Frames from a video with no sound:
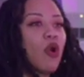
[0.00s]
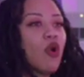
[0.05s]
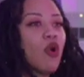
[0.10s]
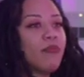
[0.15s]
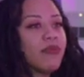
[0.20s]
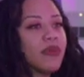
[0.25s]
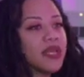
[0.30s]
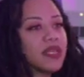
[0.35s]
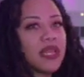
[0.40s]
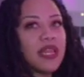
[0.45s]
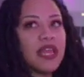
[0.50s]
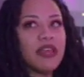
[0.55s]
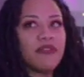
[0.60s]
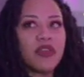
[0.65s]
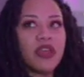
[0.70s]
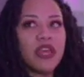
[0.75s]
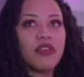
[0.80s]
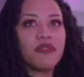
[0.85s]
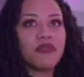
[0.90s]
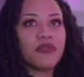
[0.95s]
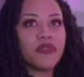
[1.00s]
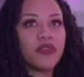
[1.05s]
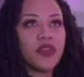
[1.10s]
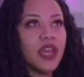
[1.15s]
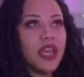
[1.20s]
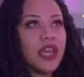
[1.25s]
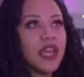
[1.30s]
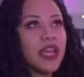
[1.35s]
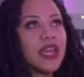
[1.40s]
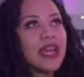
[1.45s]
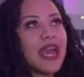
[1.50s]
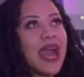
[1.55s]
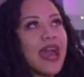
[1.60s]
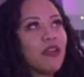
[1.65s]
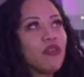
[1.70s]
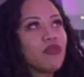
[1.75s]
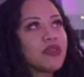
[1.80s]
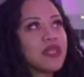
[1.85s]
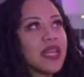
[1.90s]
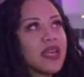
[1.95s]
moment, if I
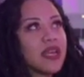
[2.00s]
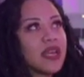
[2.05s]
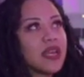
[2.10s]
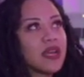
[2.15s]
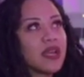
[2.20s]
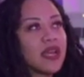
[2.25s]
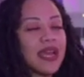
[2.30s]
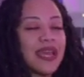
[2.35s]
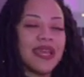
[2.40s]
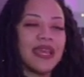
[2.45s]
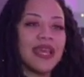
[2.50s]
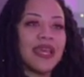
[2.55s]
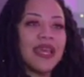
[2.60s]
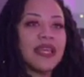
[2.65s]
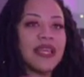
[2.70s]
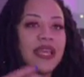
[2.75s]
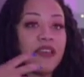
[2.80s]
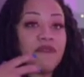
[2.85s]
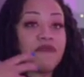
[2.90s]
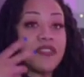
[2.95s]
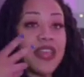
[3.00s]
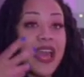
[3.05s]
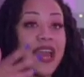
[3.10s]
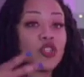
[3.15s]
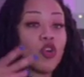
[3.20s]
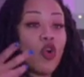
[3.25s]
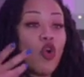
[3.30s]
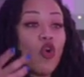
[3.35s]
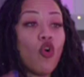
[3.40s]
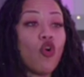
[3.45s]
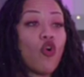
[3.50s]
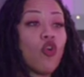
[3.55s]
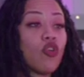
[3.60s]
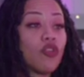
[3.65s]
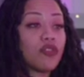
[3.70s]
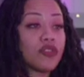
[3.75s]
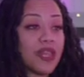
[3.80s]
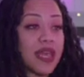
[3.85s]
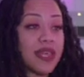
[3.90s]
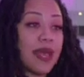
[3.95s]
don't think if that's
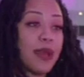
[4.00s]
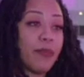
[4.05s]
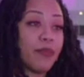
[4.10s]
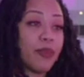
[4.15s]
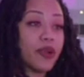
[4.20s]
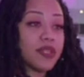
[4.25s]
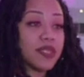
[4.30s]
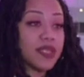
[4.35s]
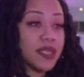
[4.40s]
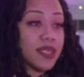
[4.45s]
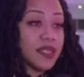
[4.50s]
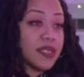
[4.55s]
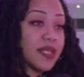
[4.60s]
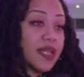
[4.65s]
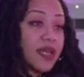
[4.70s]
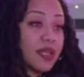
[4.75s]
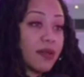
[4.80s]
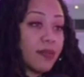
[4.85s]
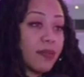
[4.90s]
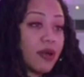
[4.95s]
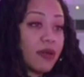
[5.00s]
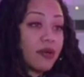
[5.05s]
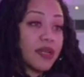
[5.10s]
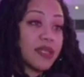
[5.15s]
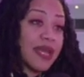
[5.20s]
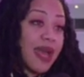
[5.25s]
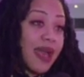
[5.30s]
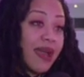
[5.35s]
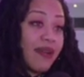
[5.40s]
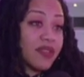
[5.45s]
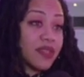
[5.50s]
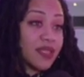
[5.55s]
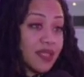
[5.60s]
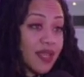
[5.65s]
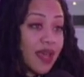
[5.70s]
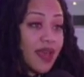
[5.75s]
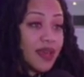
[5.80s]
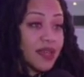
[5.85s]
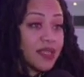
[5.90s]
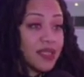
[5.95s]
all that person is thinking about is having
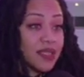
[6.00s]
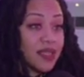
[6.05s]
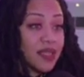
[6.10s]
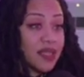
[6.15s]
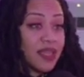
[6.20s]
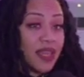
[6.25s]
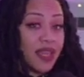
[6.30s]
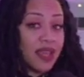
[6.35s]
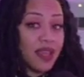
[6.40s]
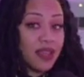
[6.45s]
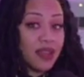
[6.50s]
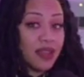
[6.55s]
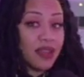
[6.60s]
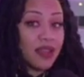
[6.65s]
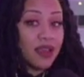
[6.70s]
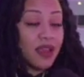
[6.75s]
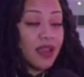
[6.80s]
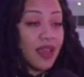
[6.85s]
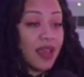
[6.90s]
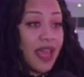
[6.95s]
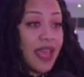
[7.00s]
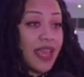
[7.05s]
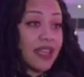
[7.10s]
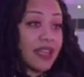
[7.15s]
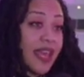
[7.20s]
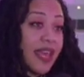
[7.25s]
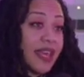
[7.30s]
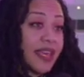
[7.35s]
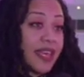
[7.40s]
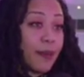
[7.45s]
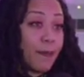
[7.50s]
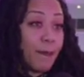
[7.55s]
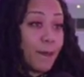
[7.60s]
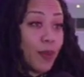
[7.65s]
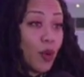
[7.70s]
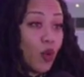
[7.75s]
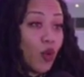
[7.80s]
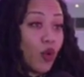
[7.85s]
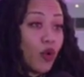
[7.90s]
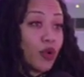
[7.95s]
sex, then and they get
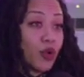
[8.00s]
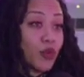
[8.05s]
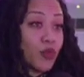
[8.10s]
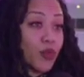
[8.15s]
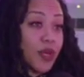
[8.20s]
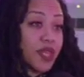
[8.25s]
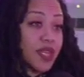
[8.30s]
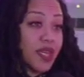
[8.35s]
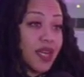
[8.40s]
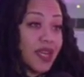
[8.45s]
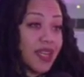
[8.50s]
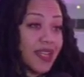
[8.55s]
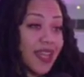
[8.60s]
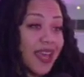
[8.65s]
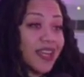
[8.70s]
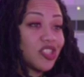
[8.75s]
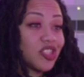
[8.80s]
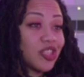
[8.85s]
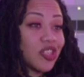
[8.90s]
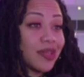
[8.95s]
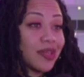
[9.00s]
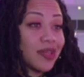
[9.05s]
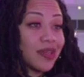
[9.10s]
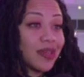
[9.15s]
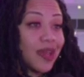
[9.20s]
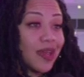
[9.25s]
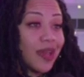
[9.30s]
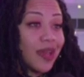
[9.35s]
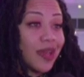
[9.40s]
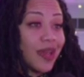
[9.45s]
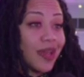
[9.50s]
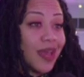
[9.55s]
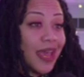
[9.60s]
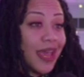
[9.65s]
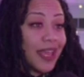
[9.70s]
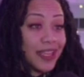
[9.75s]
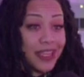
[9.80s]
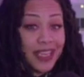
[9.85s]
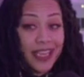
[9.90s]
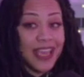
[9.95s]
bored with the connection,
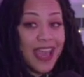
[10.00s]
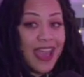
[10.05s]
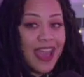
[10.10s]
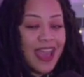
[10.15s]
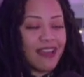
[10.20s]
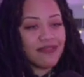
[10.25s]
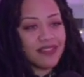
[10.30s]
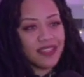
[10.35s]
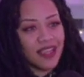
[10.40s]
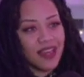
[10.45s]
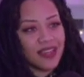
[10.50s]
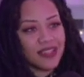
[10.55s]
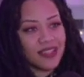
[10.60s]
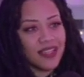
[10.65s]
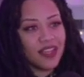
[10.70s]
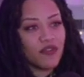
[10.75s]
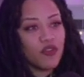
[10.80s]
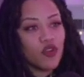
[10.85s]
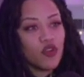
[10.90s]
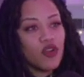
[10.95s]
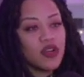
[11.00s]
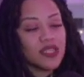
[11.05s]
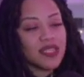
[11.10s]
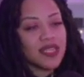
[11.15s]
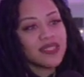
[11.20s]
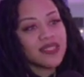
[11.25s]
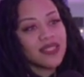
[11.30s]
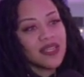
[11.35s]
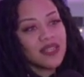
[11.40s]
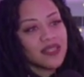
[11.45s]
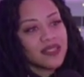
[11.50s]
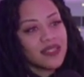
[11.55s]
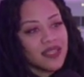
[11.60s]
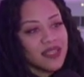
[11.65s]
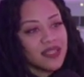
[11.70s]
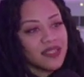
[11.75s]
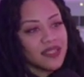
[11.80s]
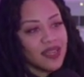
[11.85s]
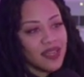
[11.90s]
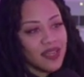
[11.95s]
and then y'all have sex, then of course there's still a
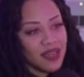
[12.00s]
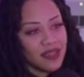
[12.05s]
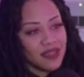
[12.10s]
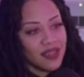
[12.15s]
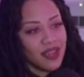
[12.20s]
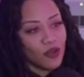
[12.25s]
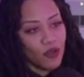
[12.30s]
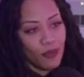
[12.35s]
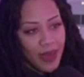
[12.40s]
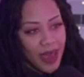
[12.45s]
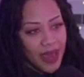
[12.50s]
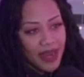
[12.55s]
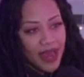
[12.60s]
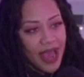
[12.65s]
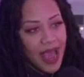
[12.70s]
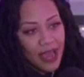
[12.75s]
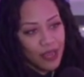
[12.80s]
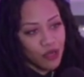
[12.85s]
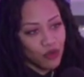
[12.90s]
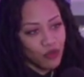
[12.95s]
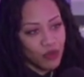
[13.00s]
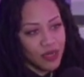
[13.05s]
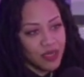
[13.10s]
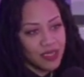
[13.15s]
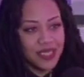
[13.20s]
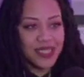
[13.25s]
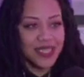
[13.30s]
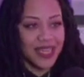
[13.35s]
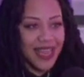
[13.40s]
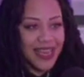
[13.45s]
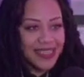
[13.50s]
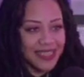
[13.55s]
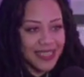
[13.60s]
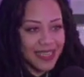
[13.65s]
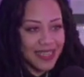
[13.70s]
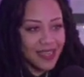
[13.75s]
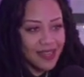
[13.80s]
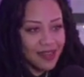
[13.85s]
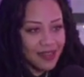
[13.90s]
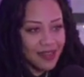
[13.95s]
disconnect there. No matter how you slice it,